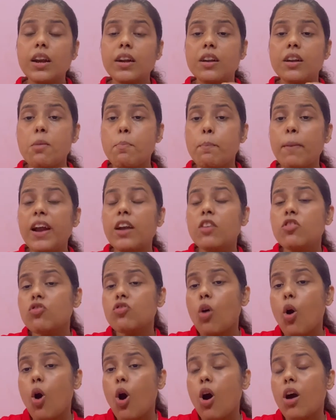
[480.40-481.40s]
depends
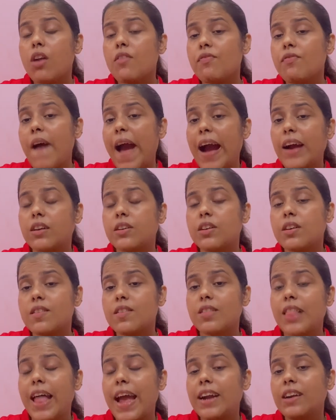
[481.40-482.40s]
on
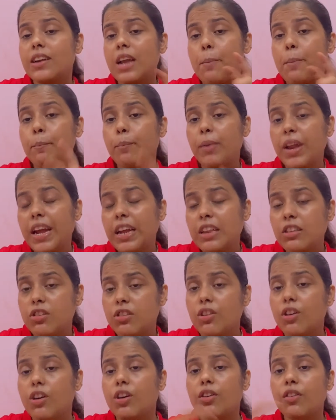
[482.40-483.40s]
factors like
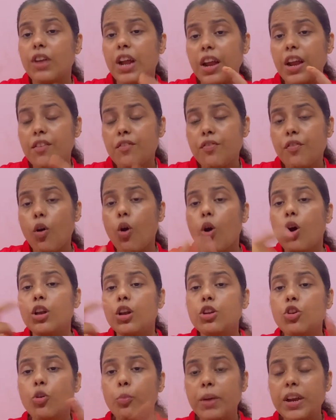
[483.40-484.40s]
temperature, rainfall,
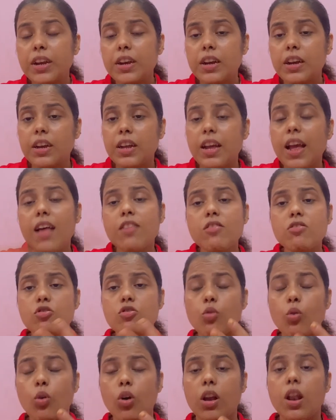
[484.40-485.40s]
humidity and
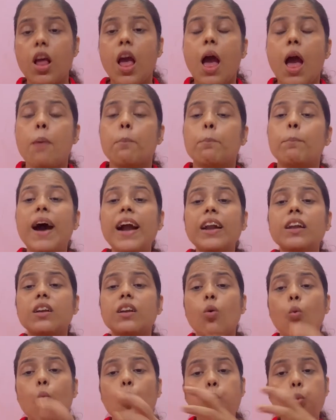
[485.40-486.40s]
so on,
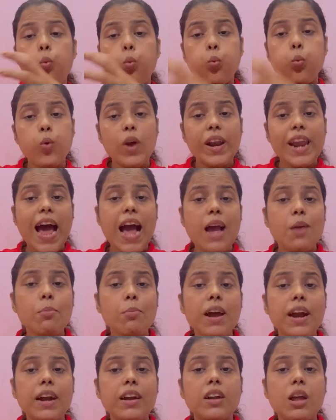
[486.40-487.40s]
but
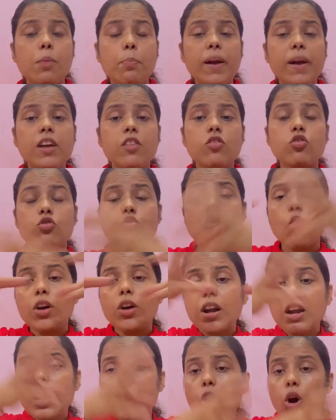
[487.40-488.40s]
climate depends
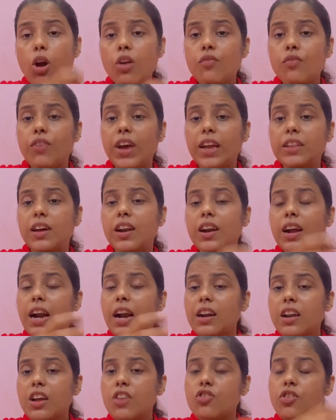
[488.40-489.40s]
totally on weather
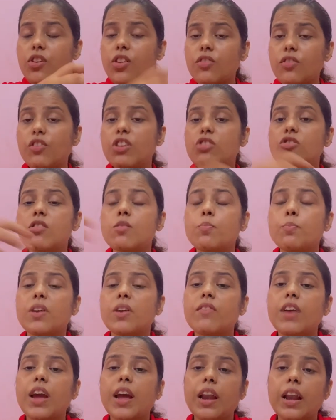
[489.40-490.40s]
conditions which is
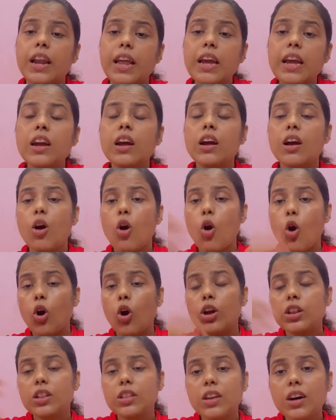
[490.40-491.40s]
prevailing
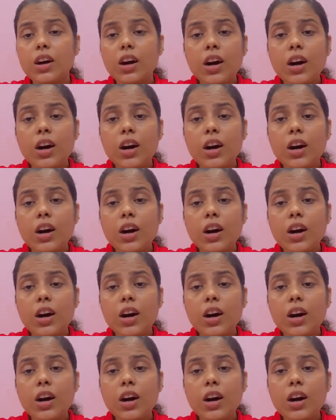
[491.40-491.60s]
on the